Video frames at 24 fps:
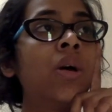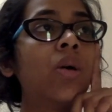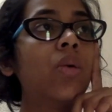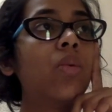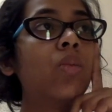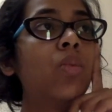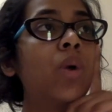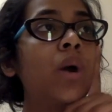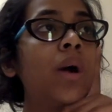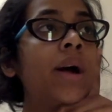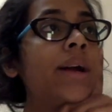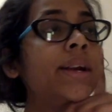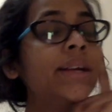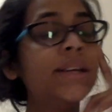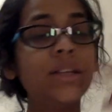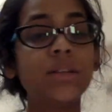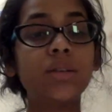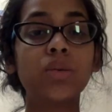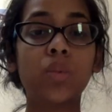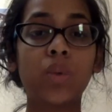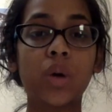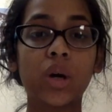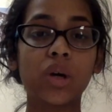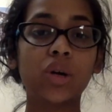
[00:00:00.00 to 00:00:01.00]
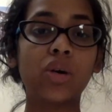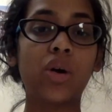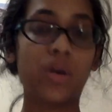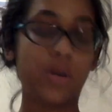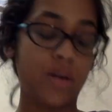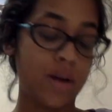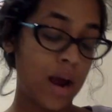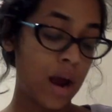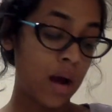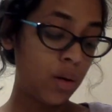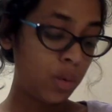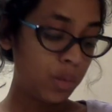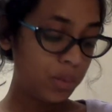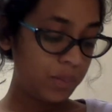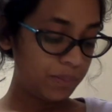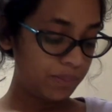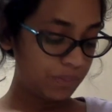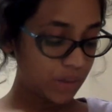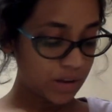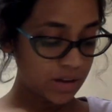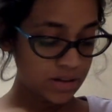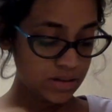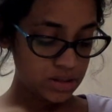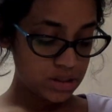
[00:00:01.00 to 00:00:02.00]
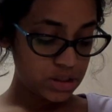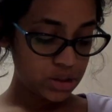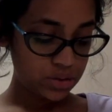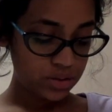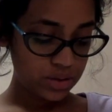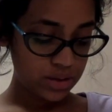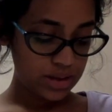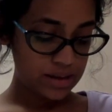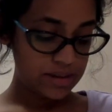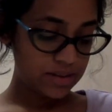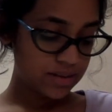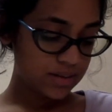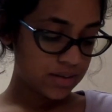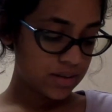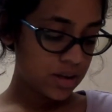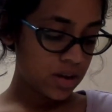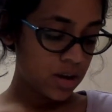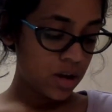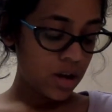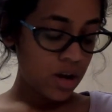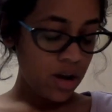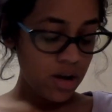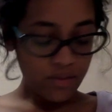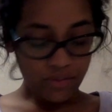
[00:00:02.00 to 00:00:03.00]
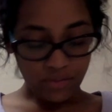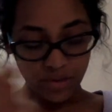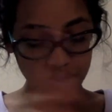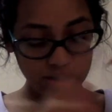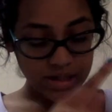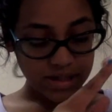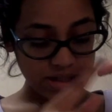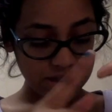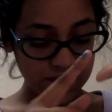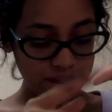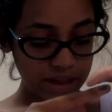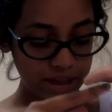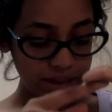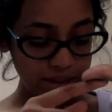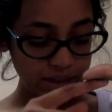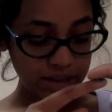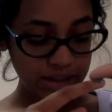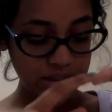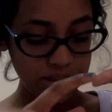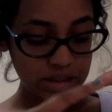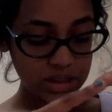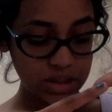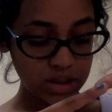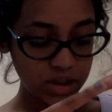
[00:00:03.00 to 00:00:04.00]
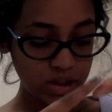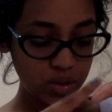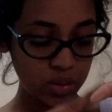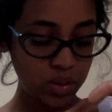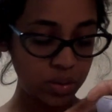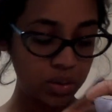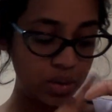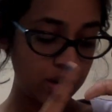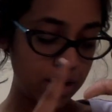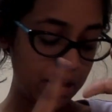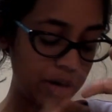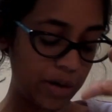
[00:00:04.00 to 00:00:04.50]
what I need to work on now is two things. Firstly, I need to